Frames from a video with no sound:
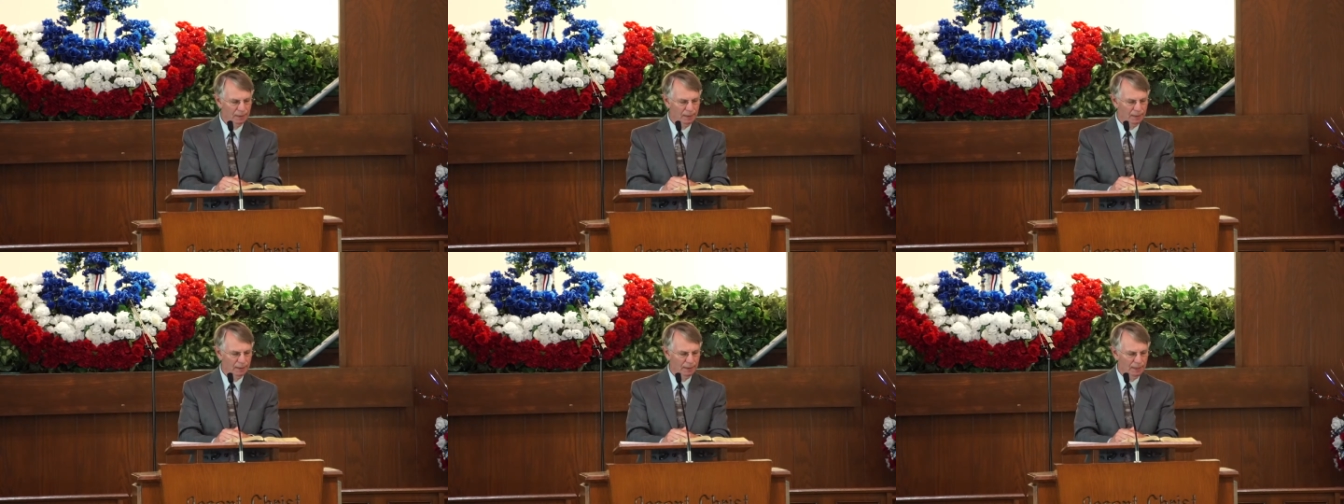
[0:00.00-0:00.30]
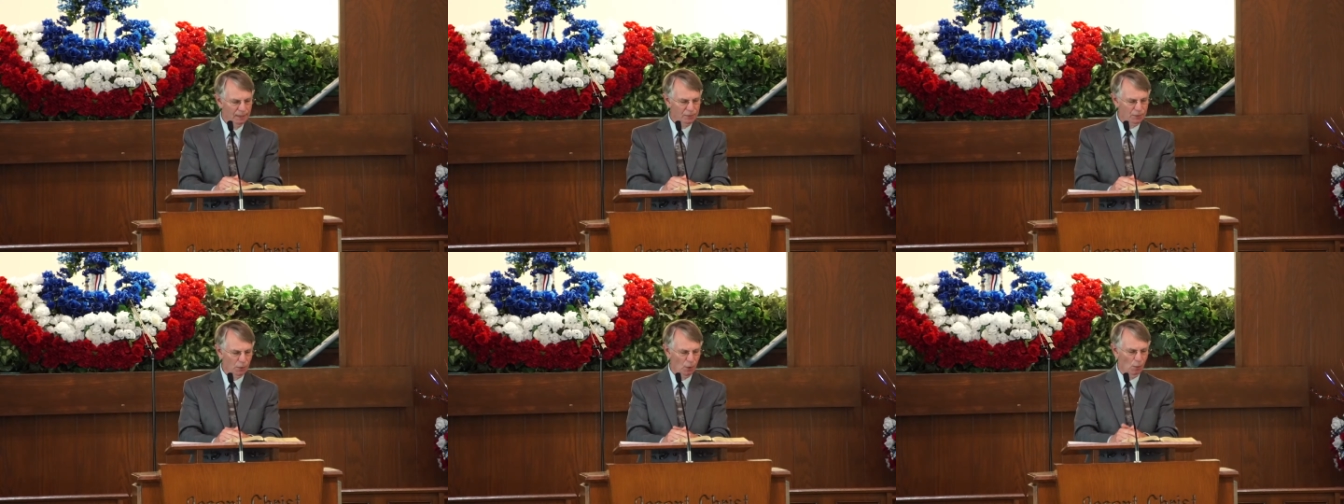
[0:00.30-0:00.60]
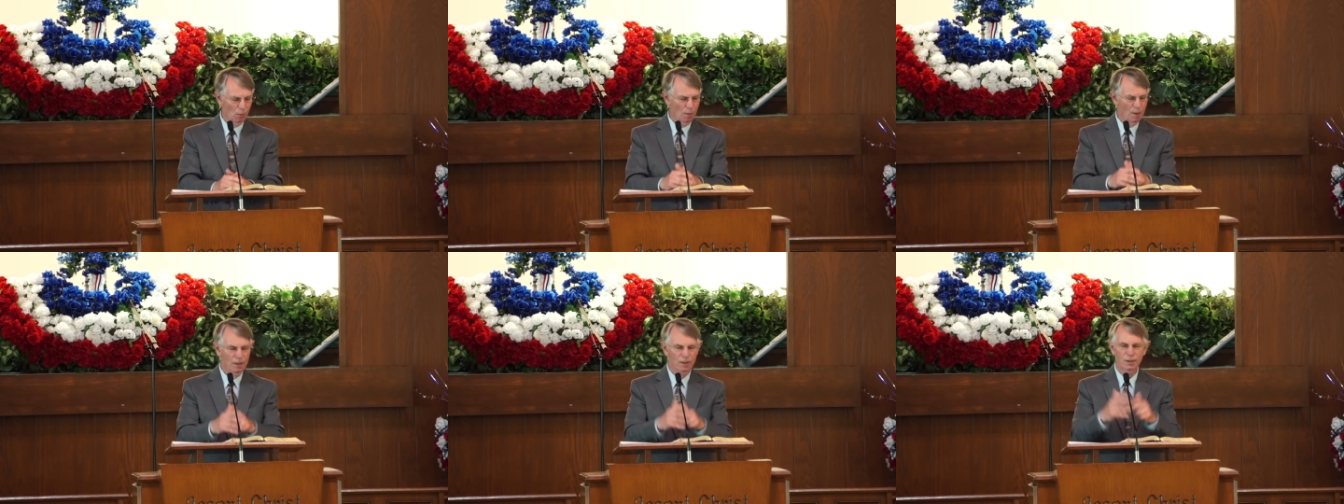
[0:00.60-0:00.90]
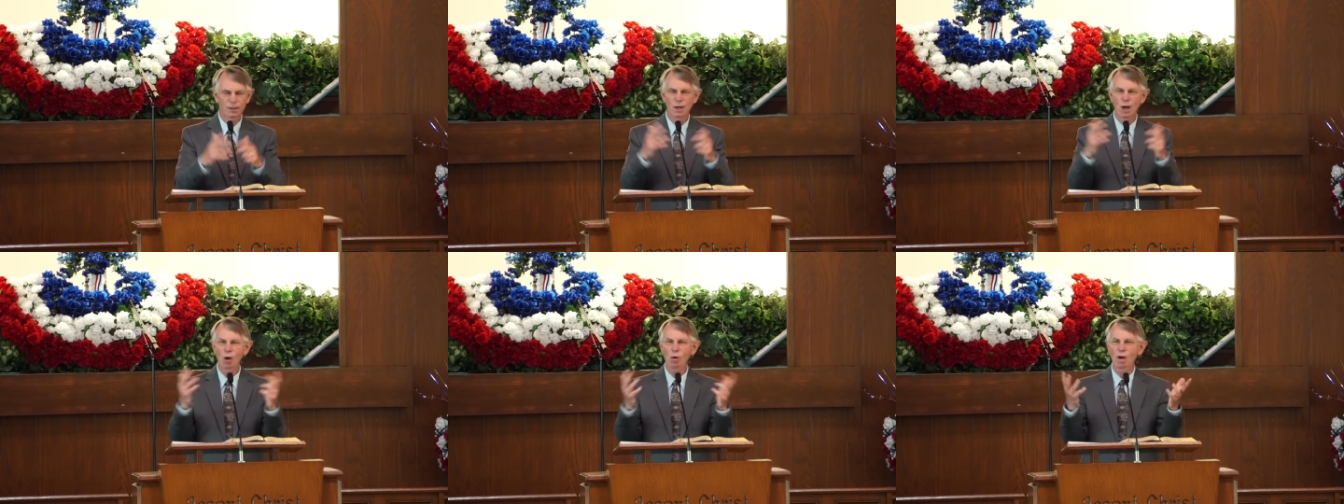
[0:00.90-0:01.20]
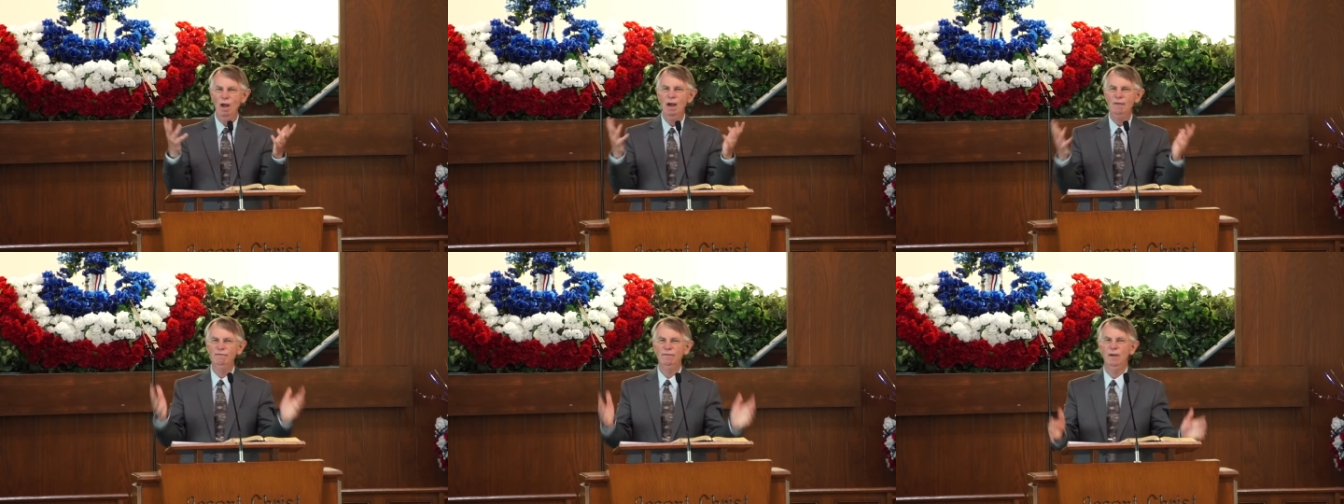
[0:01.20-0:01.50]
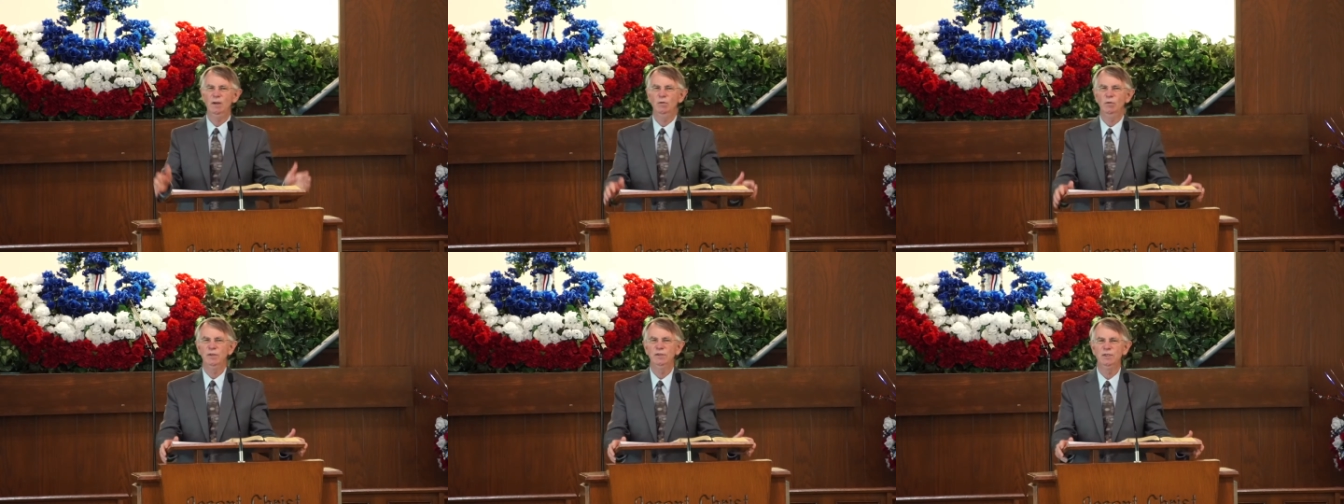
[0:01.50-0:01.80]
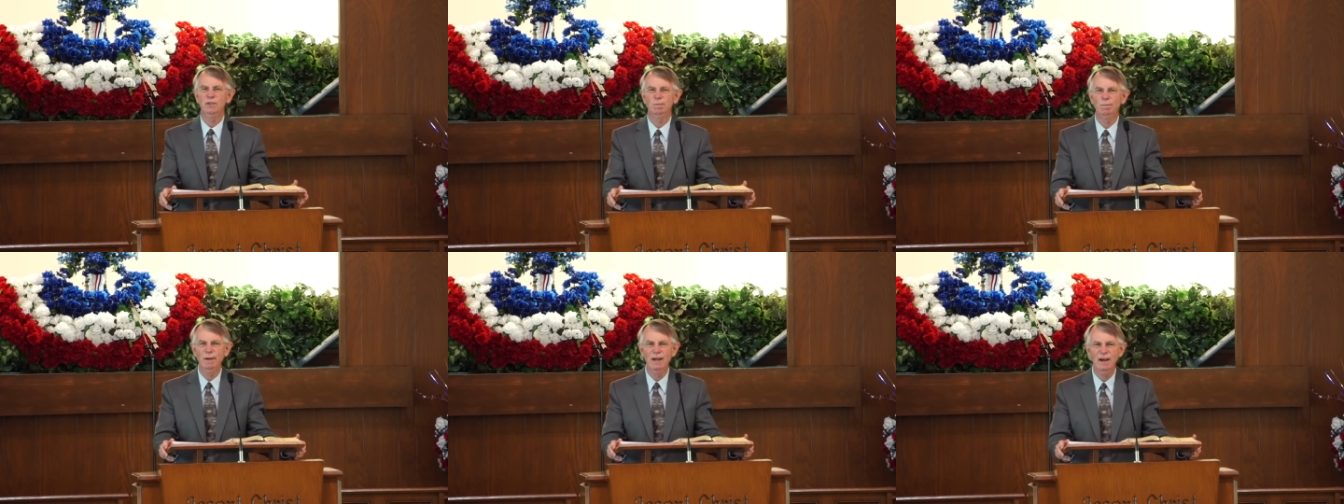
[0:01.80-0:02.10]
And so, no effort was
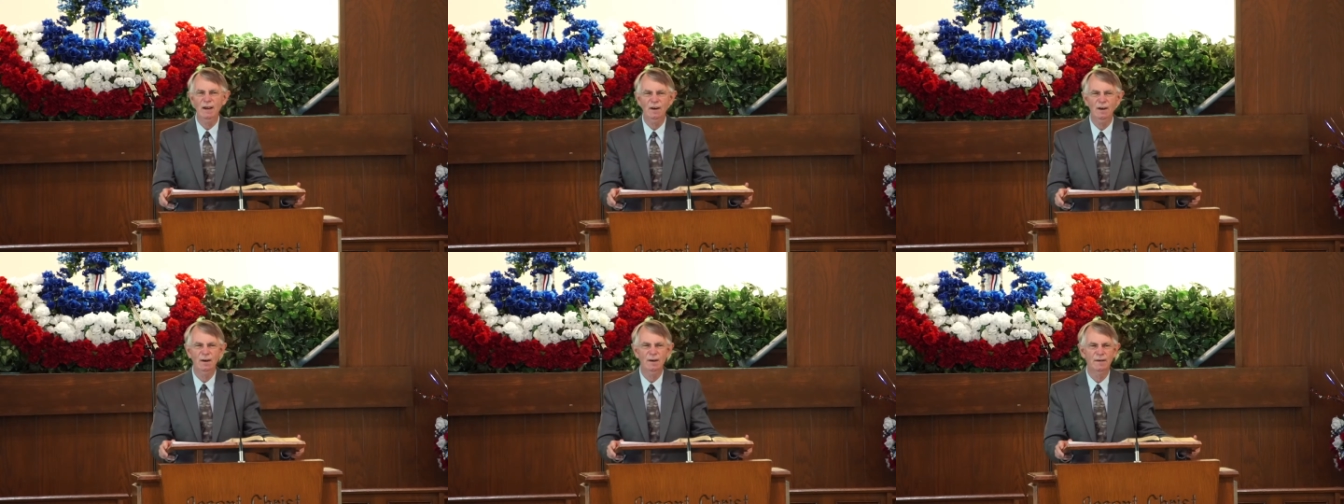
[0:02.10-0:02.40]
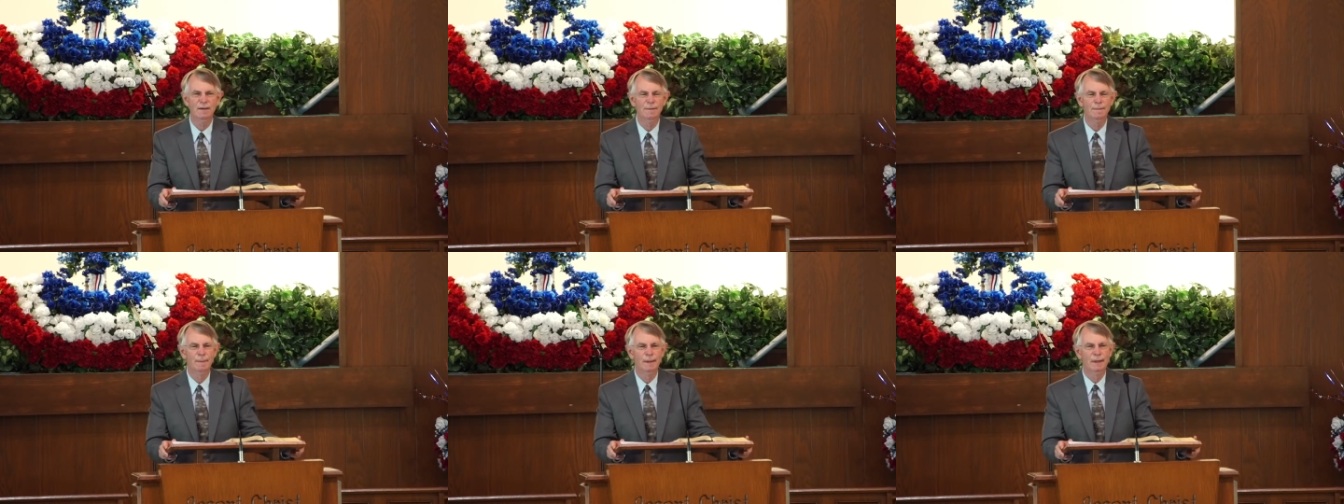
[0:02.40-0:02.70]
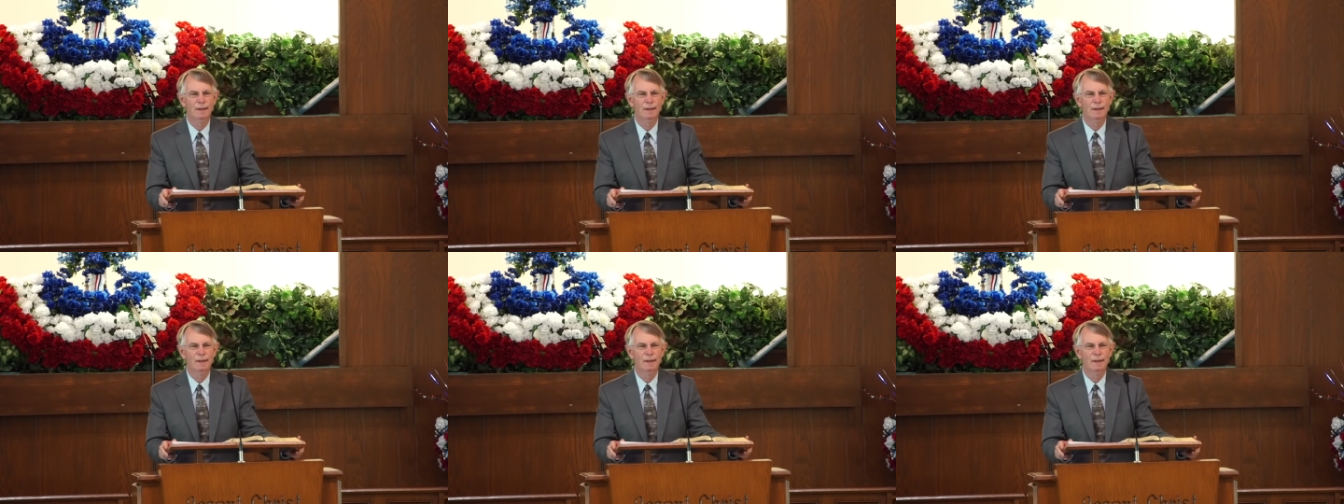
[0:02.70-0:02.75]
spared